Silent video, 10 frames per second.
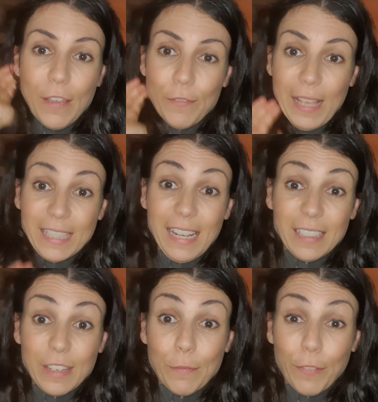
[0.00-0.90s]
as an
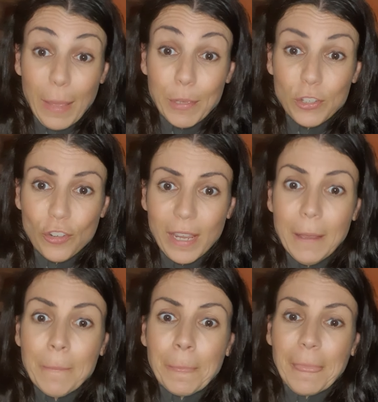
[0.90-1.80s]
anti-inflammatory
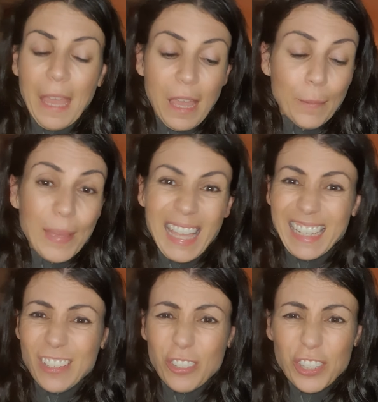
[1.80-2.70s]
um, and
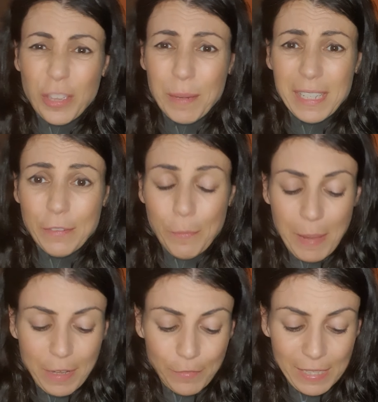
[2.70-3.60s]
it's got so many different
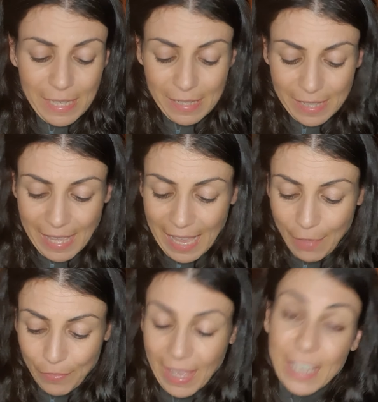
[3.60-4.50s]
benefits in so they have
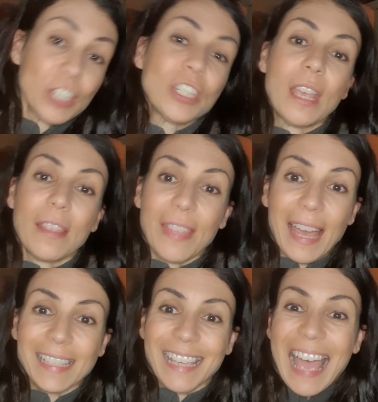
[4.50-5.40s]

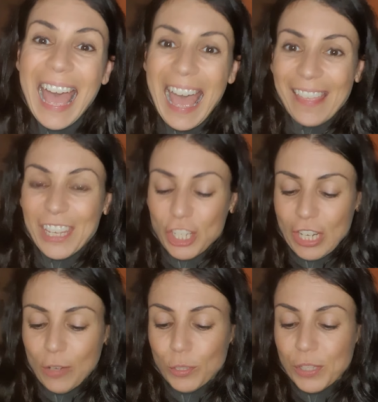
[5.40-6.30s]
that and then
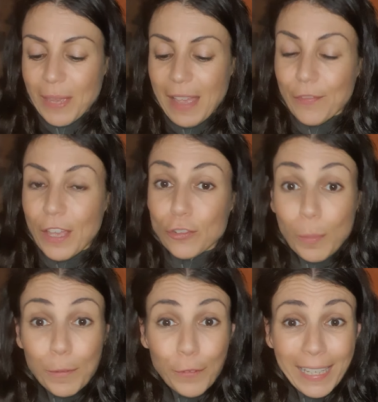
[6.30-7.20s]
she'll also have a drop
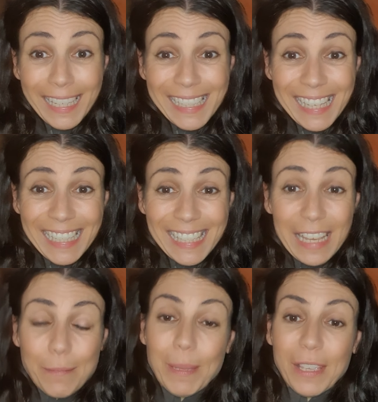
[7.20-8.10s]
of frankincense
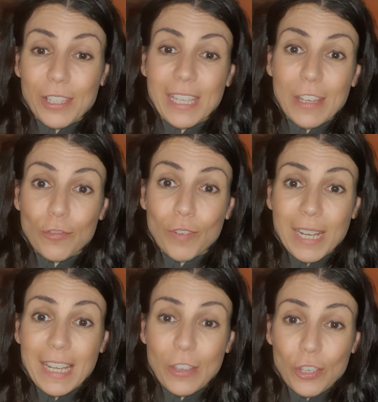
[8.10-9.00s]
in because it's
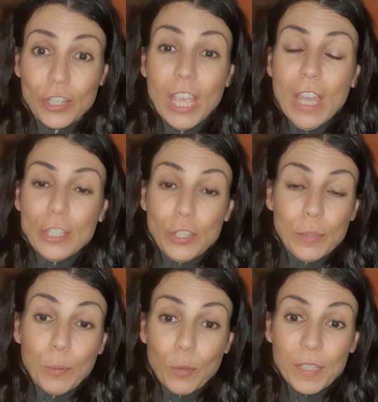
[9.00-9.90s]
really good to
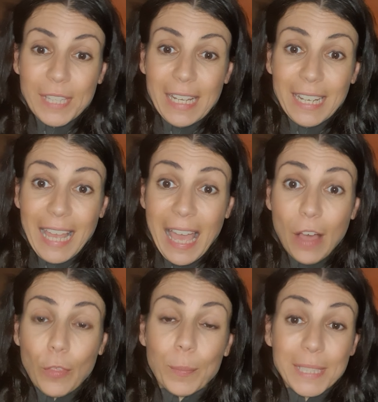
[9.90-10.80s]
support the cellular
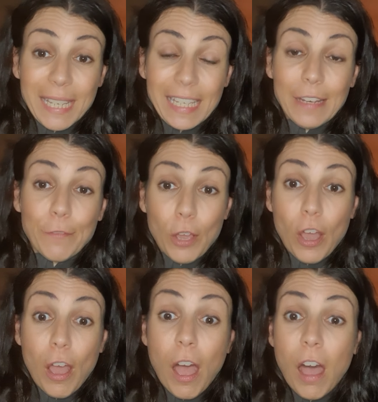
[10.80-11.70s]
health particularly for
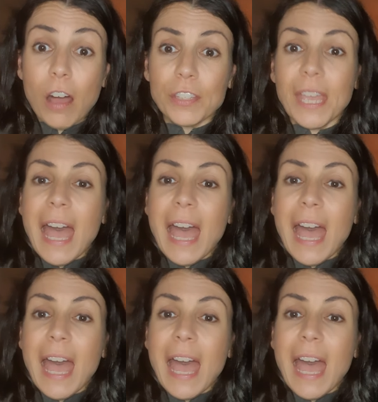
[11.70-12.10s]
her heart